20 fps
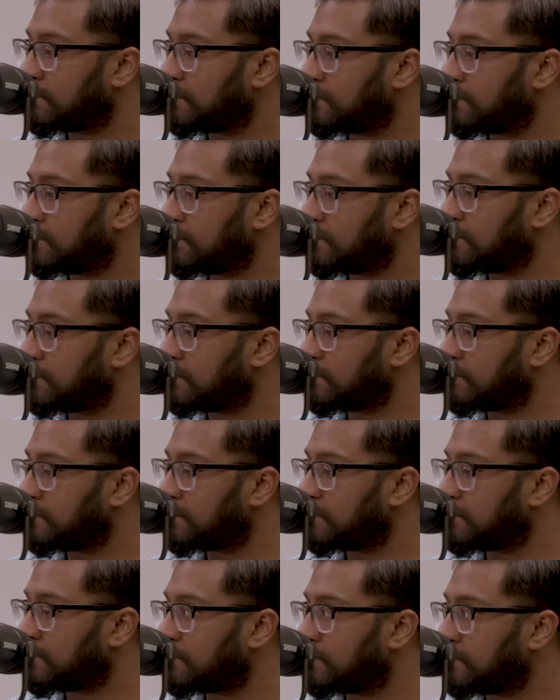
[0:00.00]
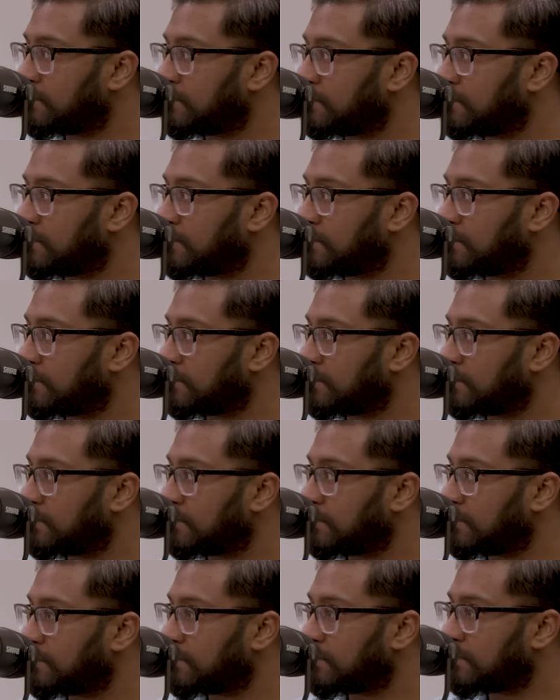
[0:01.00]

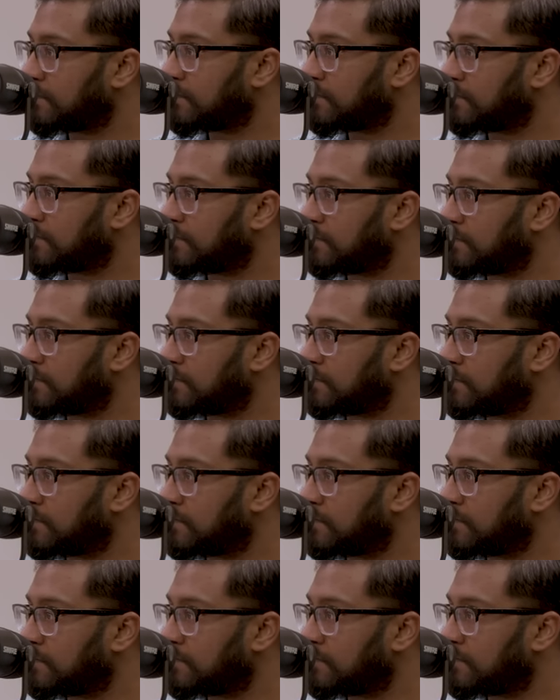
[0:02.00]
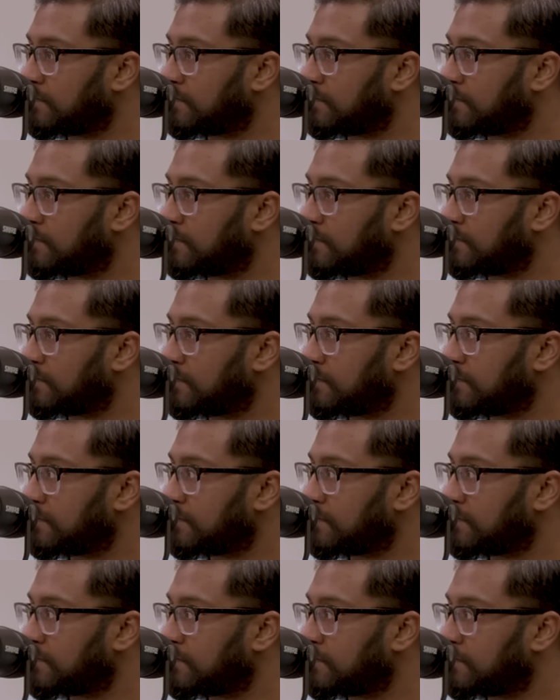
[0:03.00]

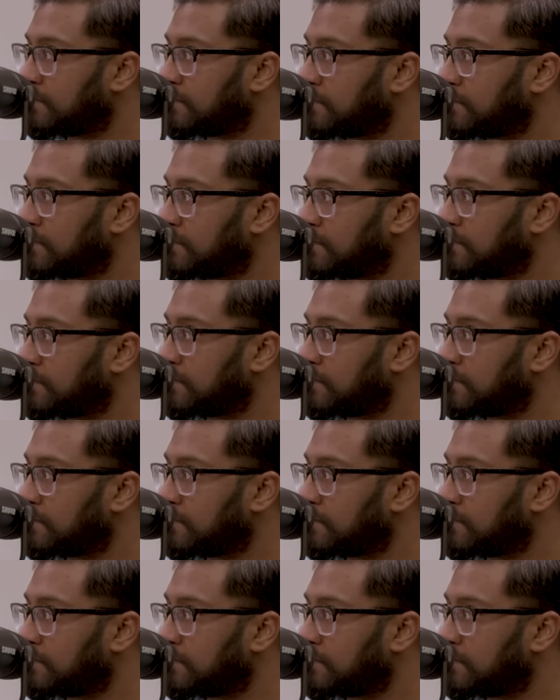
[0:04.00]
This person isn't speaking.